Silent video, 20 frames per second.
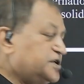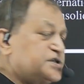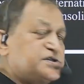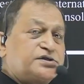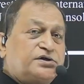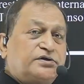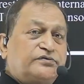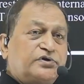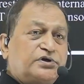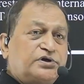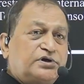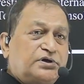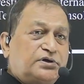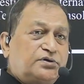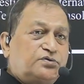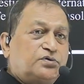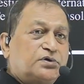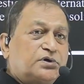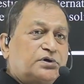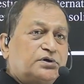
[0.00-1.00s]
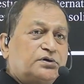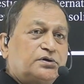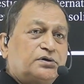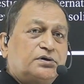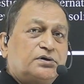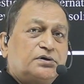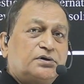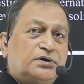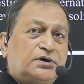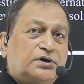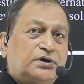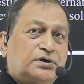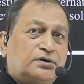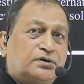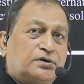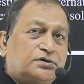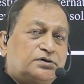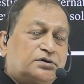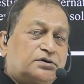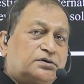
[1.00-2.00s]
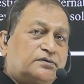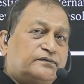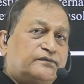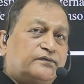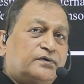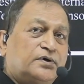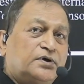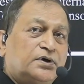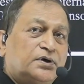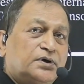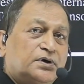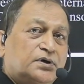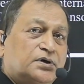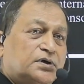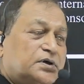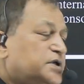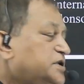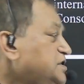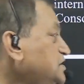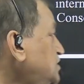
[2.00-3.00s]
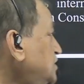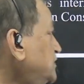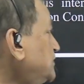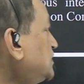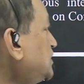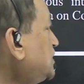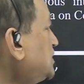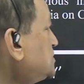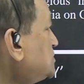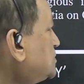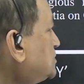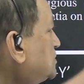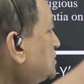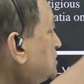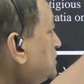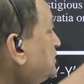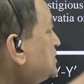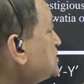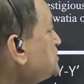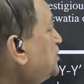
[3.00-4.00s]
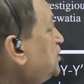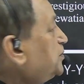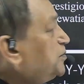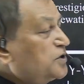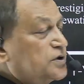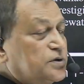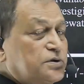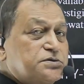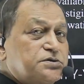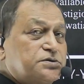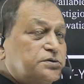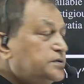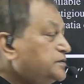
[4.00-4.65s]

Tewatia, who are the author of, Kanish Tewatia is author of this paper also